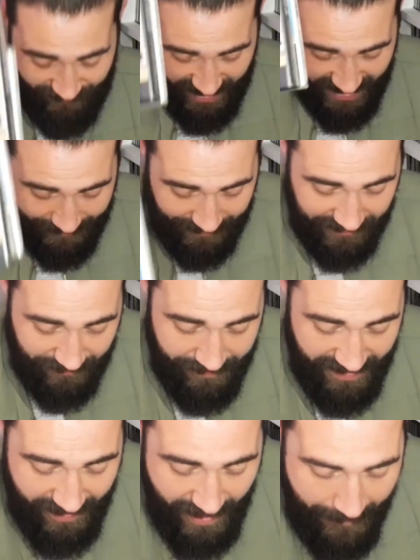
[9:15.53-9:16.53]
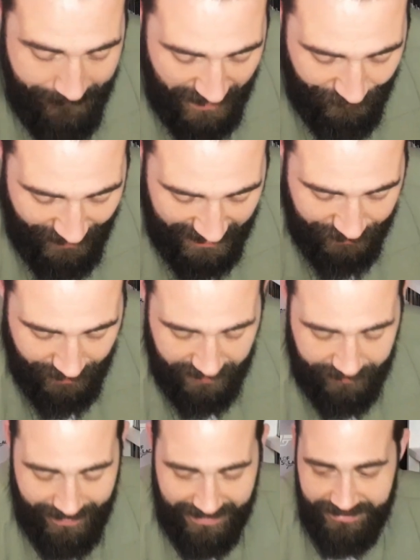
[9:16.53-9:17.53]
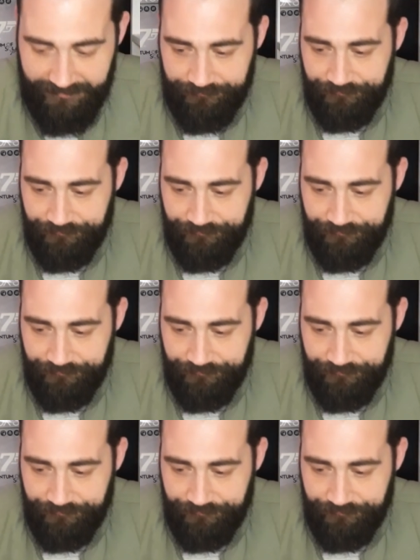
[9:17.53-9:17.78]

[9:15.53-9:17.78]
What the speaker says: Really happy. So a bit of retro to be adding.